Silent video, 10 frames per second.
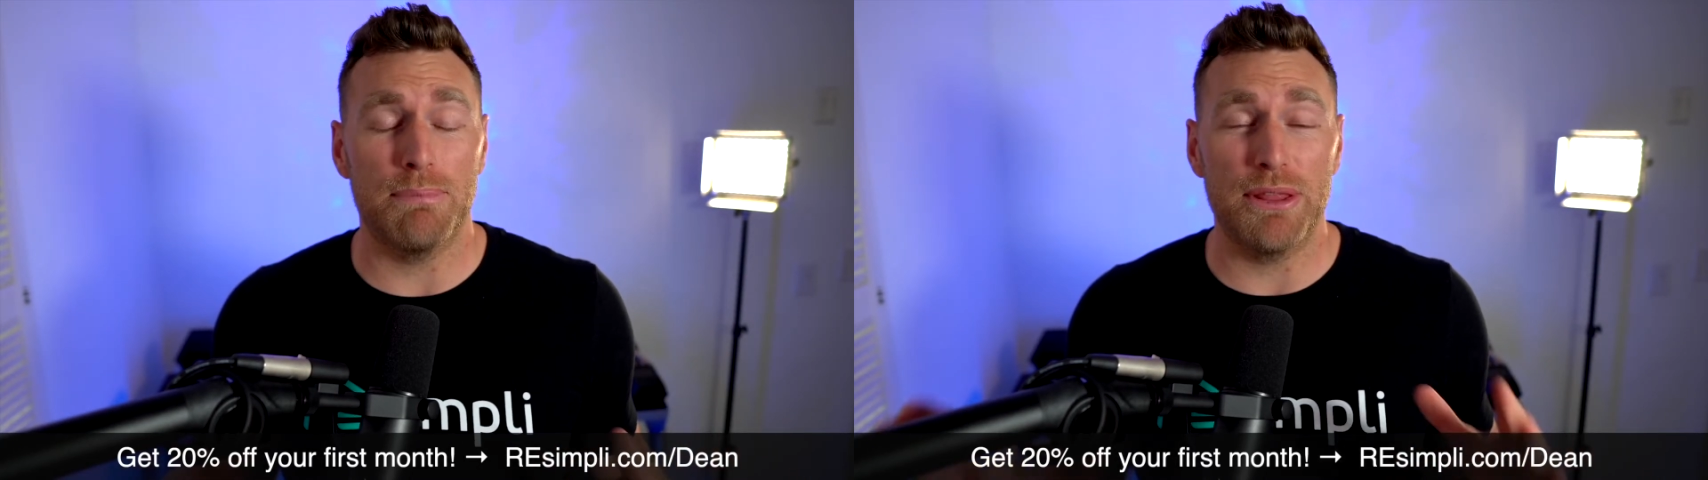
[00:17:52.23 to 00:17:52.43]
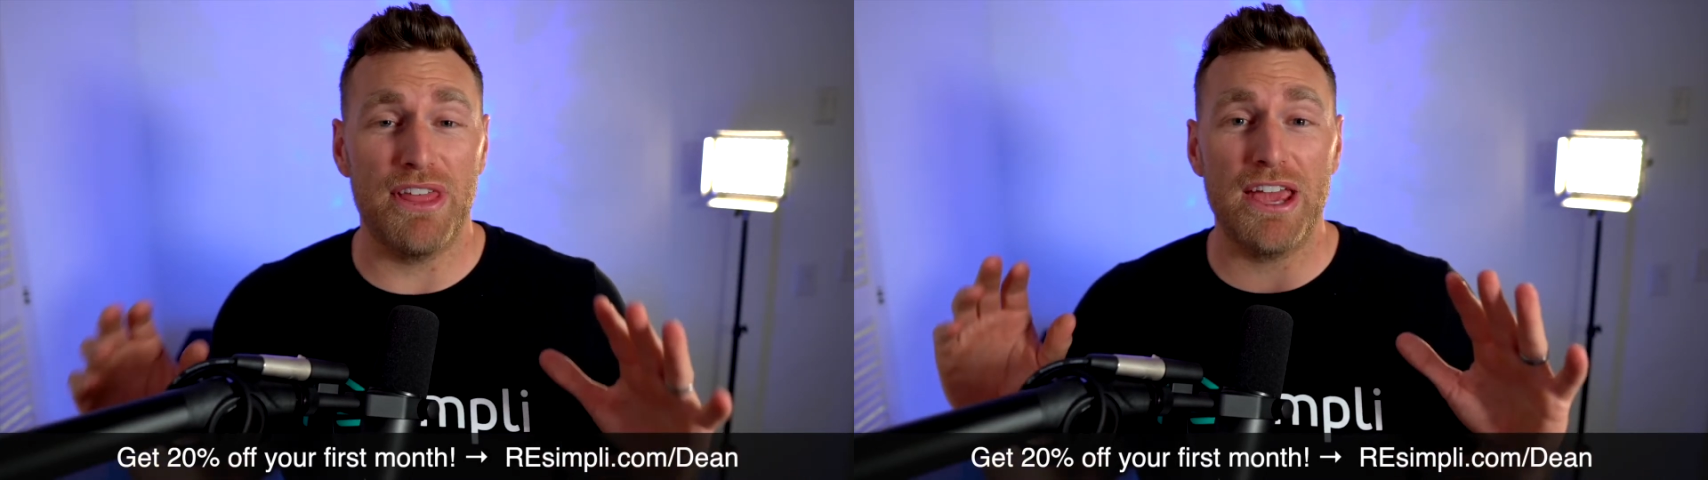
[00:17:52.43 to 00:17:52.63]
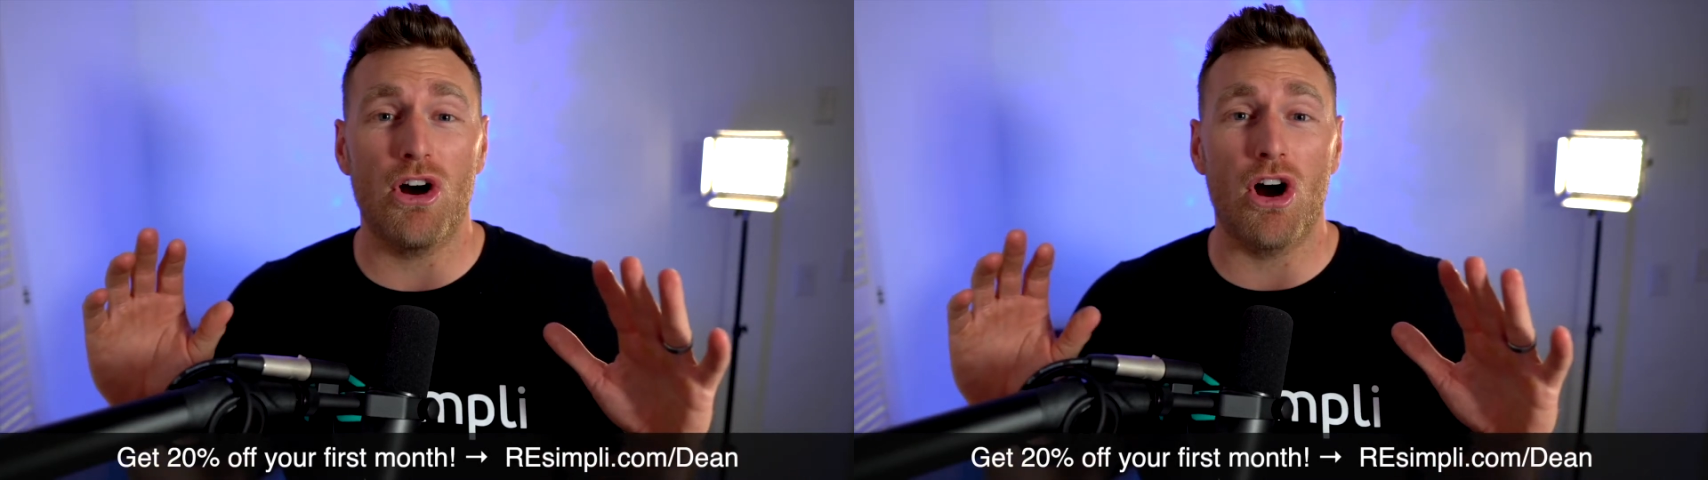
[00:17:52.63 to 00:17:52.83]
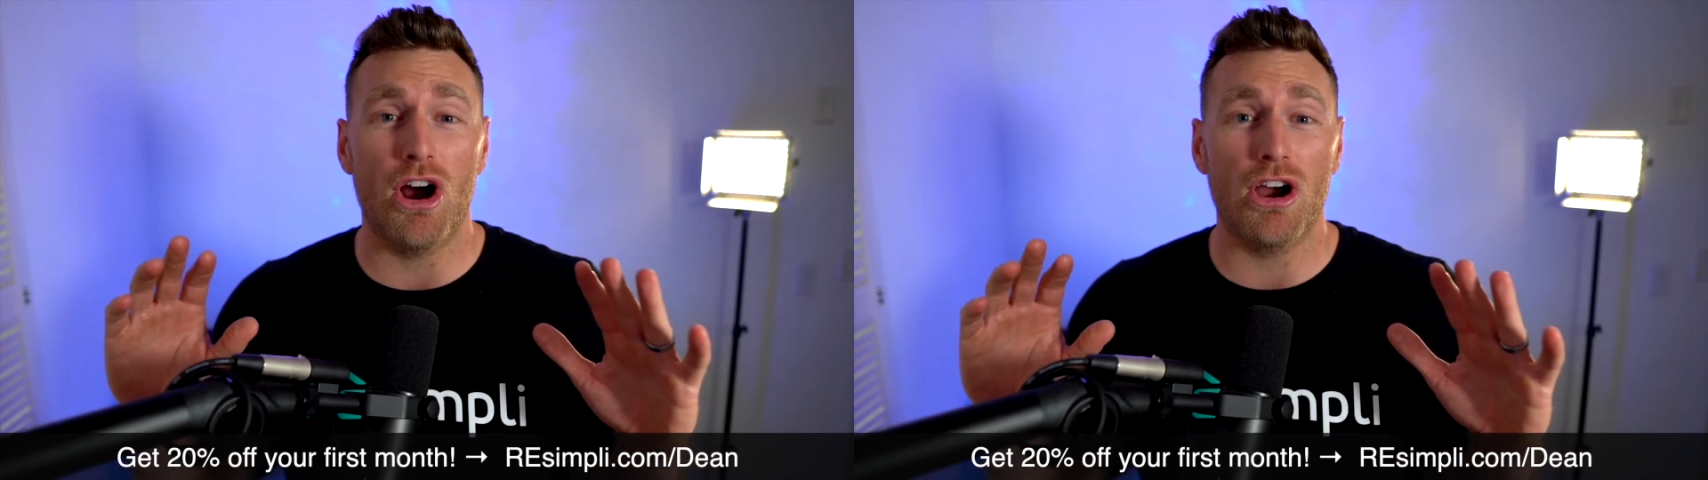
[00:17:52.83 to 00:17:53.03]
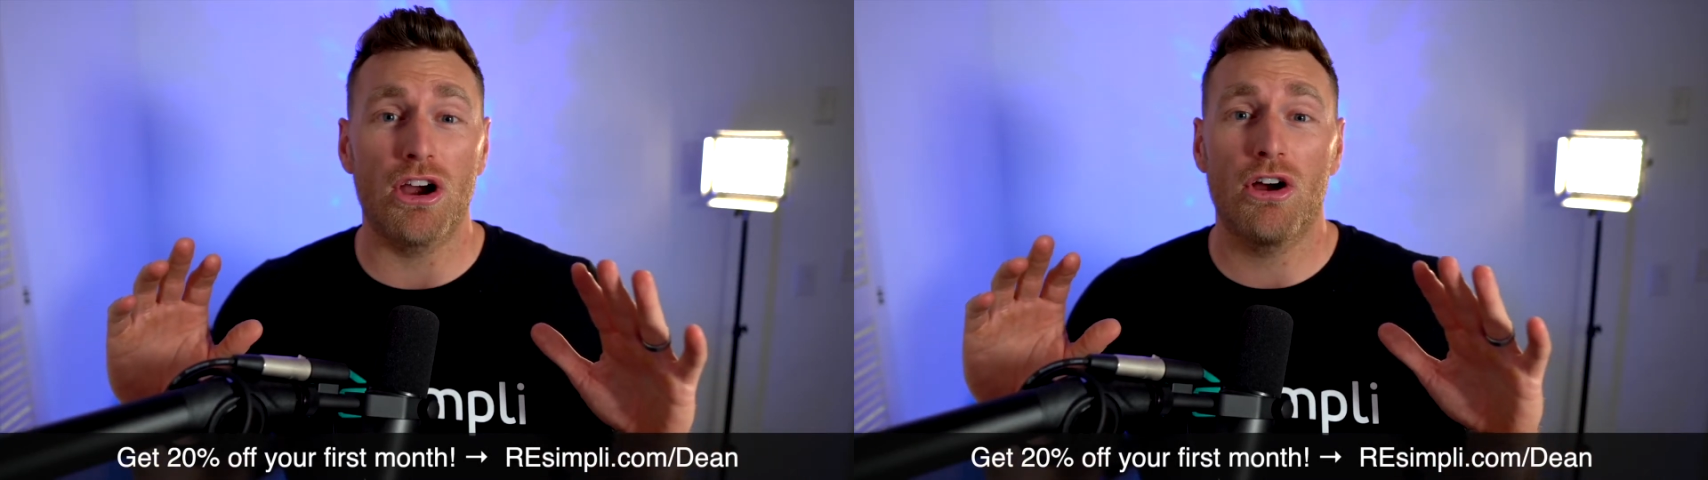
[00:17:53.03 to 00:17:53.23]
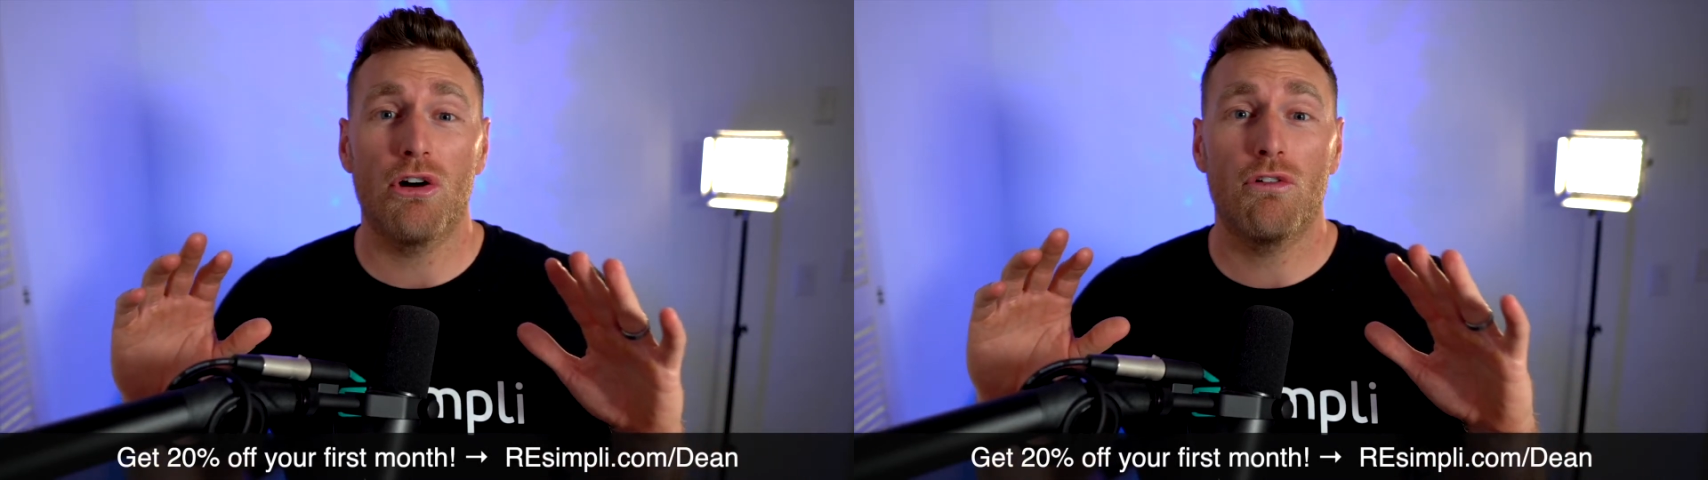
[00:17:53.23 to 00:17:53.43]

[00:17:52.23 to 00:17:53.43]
but they are